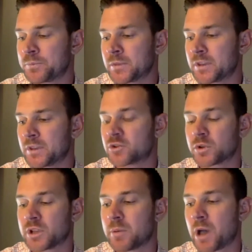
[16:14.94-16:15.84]
It's
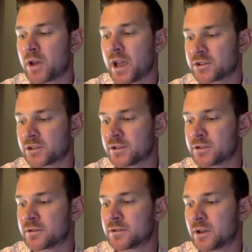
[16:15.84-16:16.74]
really about
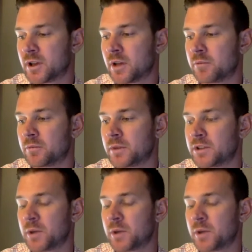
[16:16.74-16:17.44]
excellence. It's